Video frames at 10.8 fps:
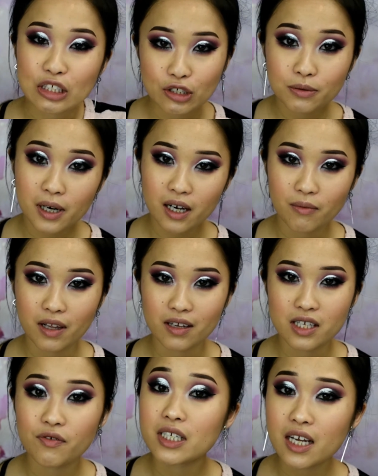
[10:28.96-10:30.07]
do recommend
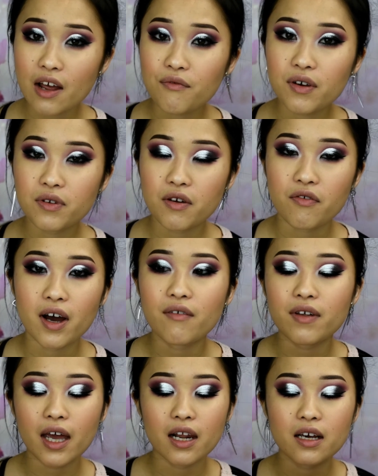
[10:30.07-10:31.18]
this for $10.55,
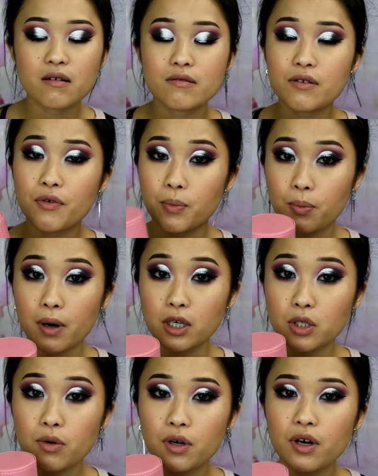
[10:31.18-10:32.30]
and it comes with a brush holder.